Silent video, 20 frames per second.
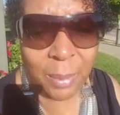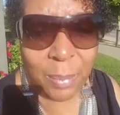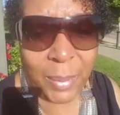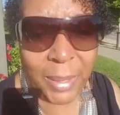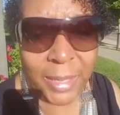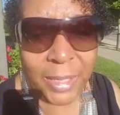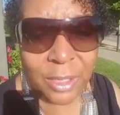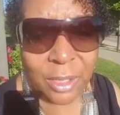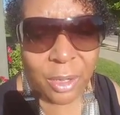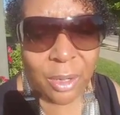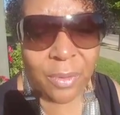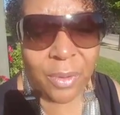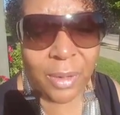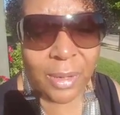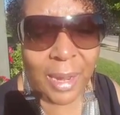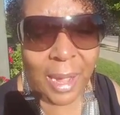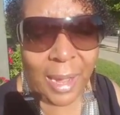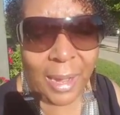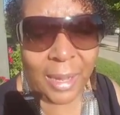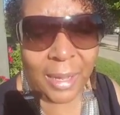place
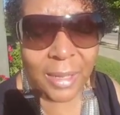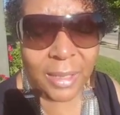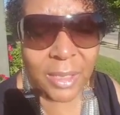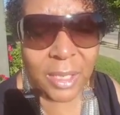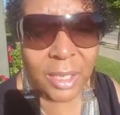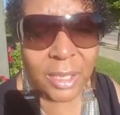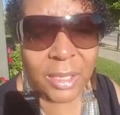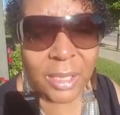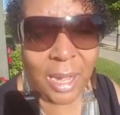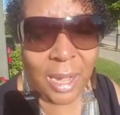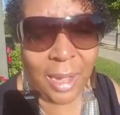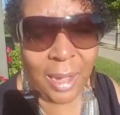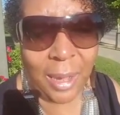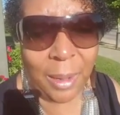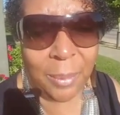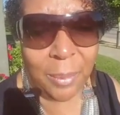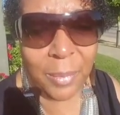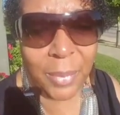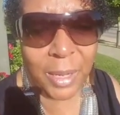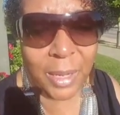overnight. It took
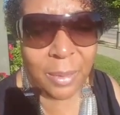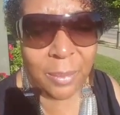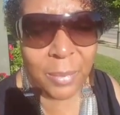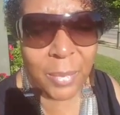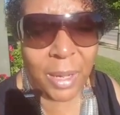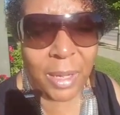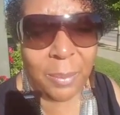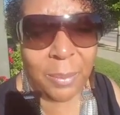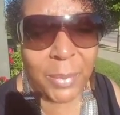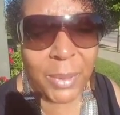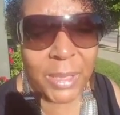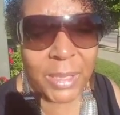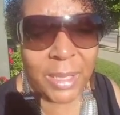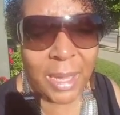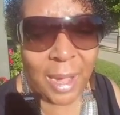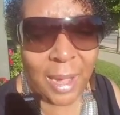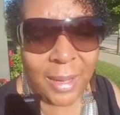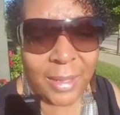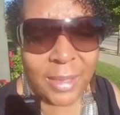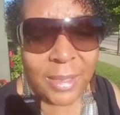time, but
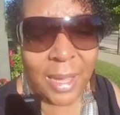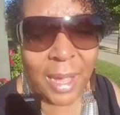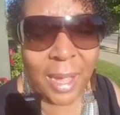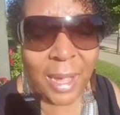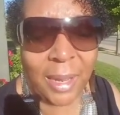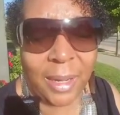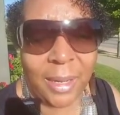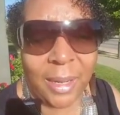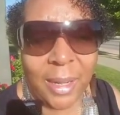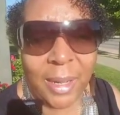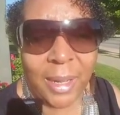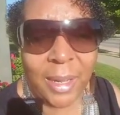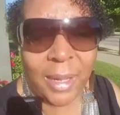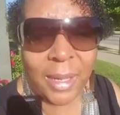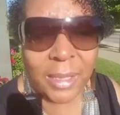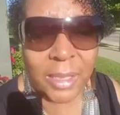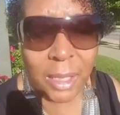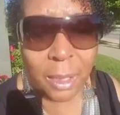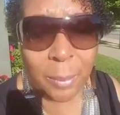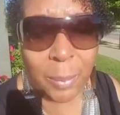besides that,
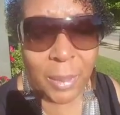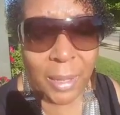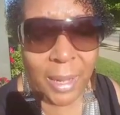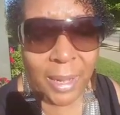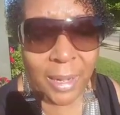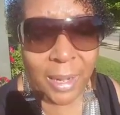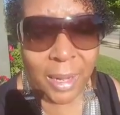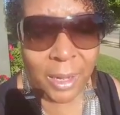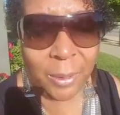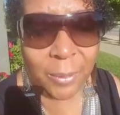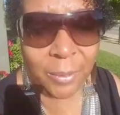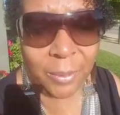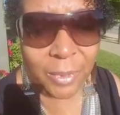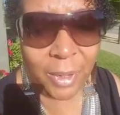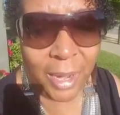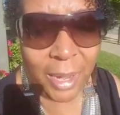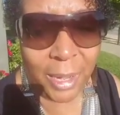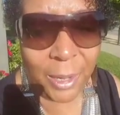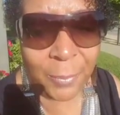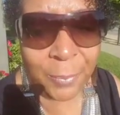it took planning,
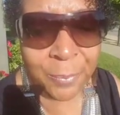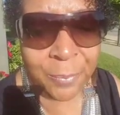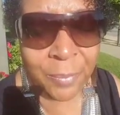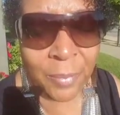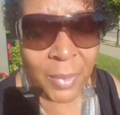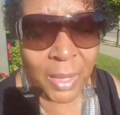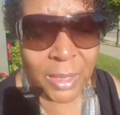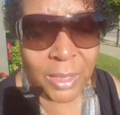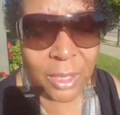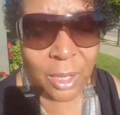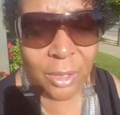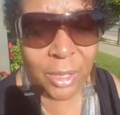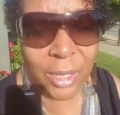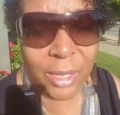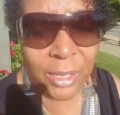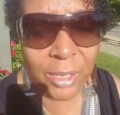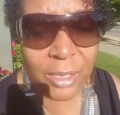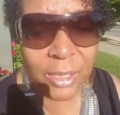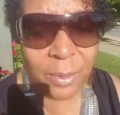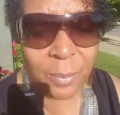right? So
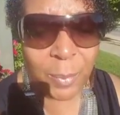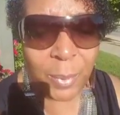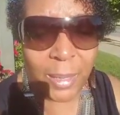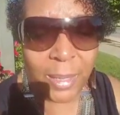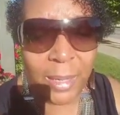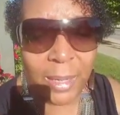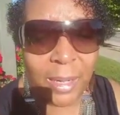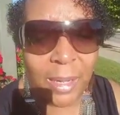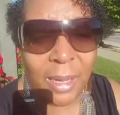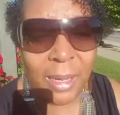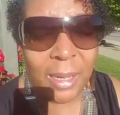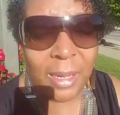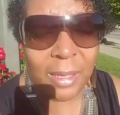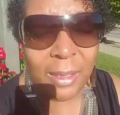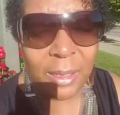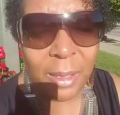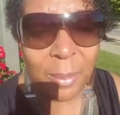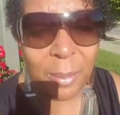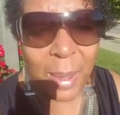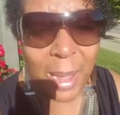years of planning
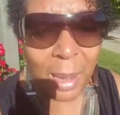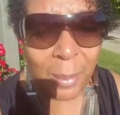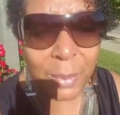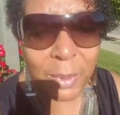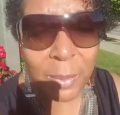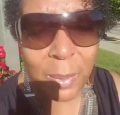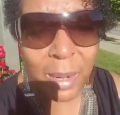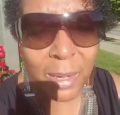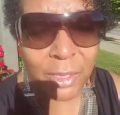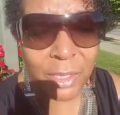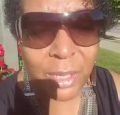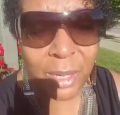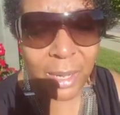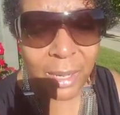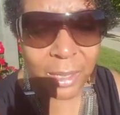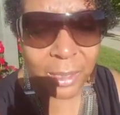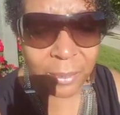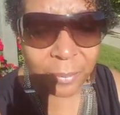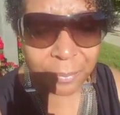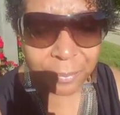and the MAPS
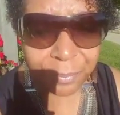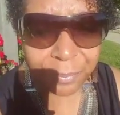project,